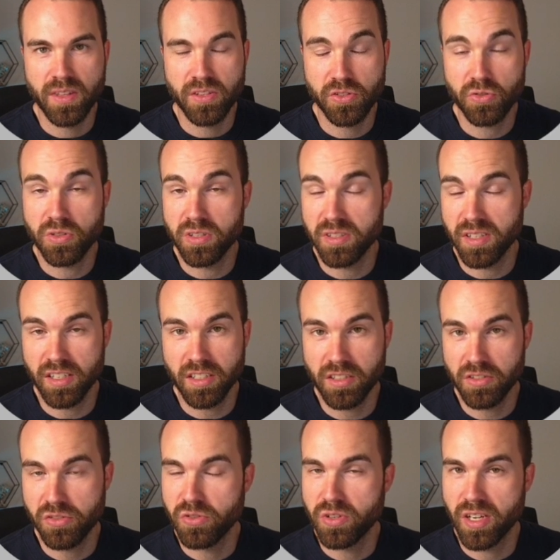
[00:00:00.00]
So in the
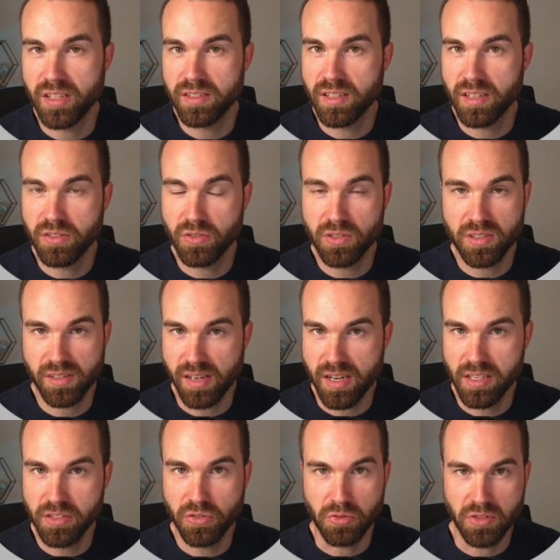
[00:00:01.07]
settings, you can set your
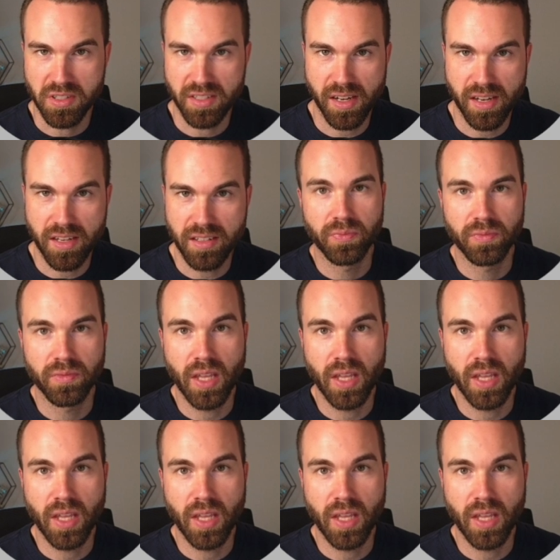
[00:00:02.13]
style to design.